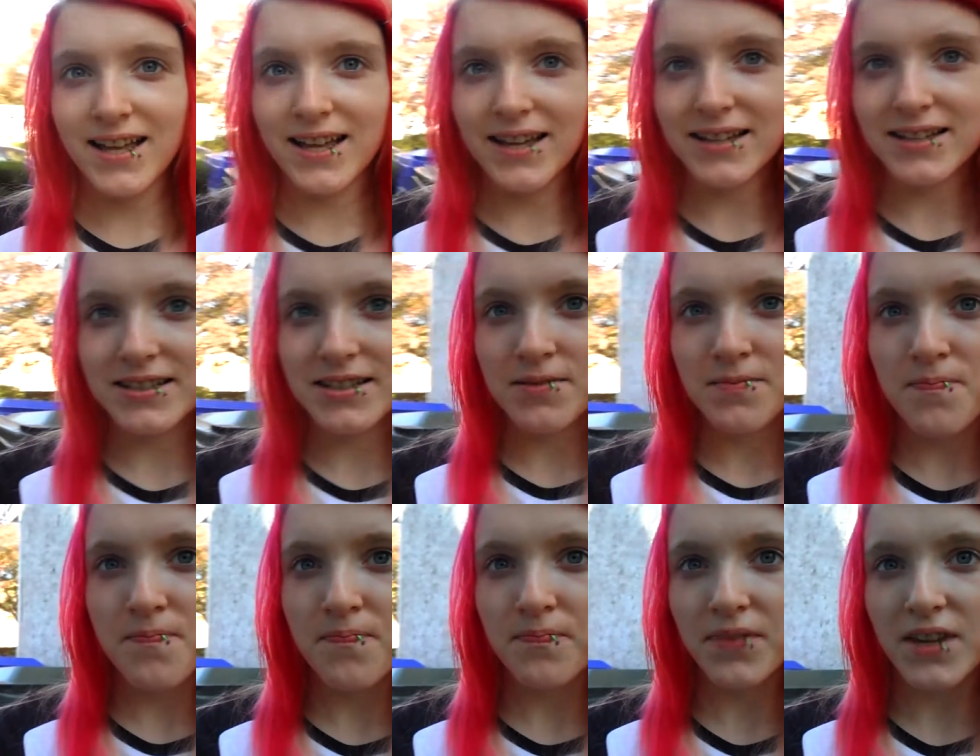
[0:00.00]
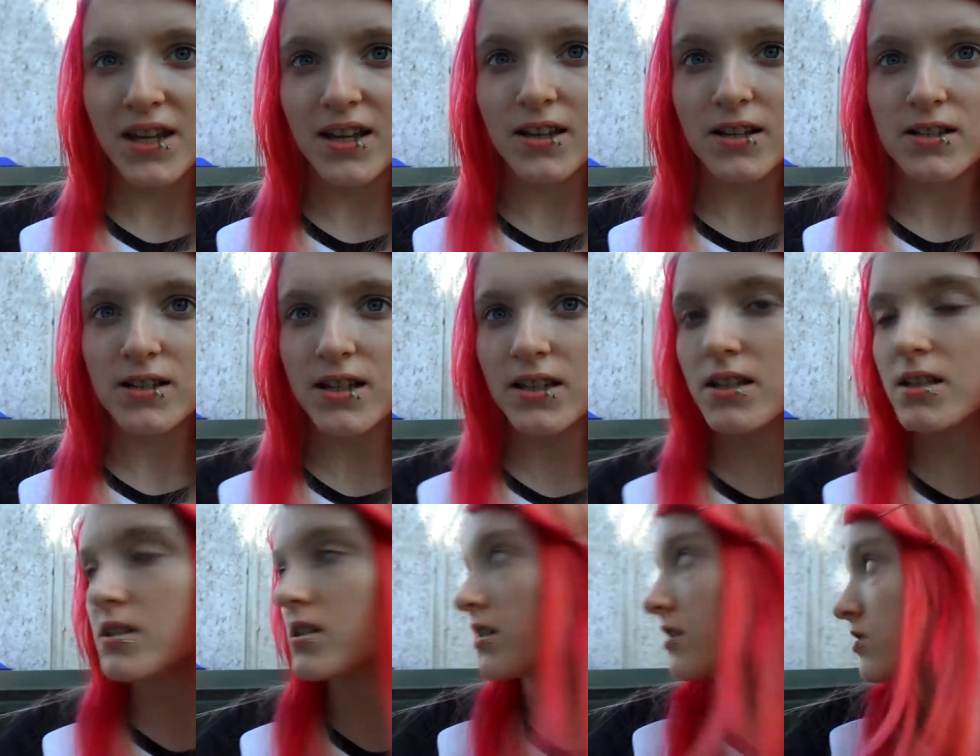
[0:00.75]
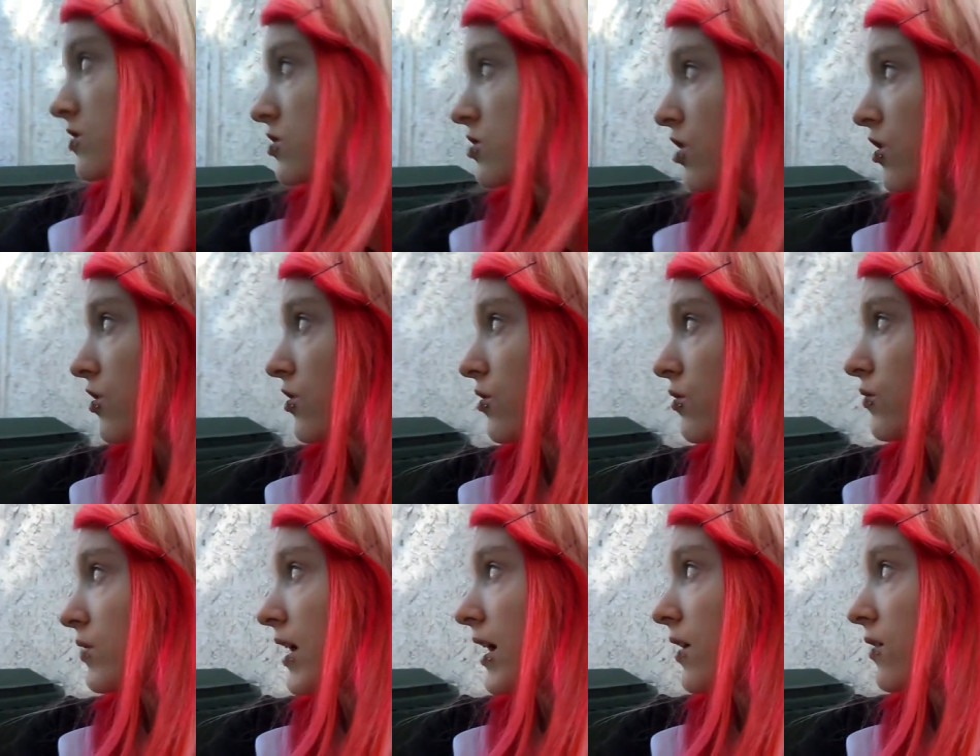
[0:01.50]
And it looks like the sun's starting
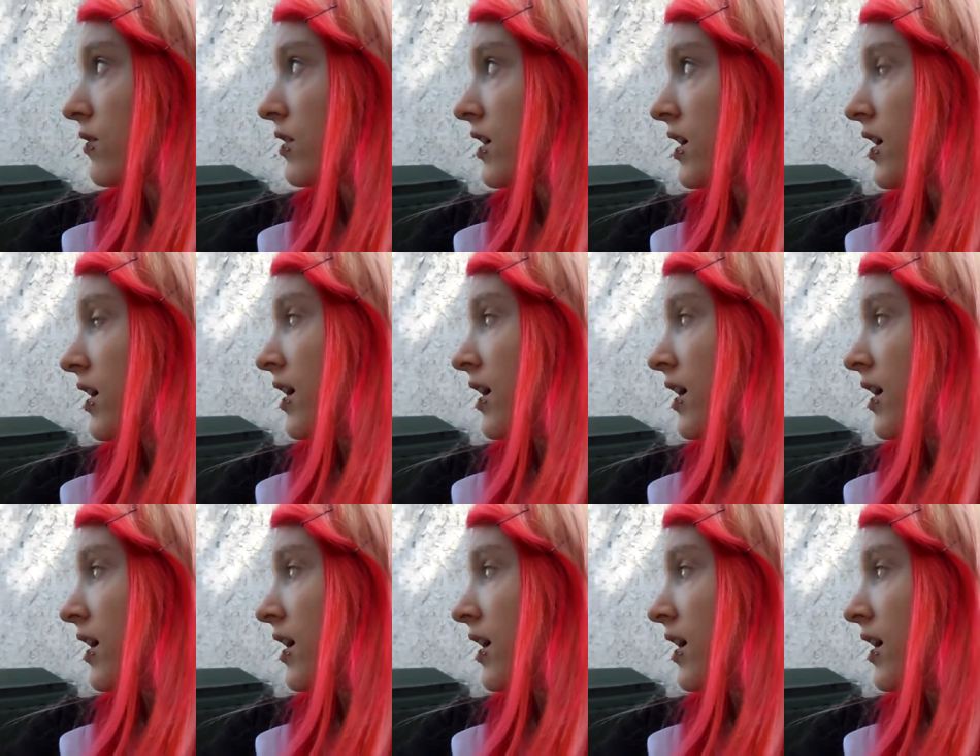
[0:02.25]
to go down.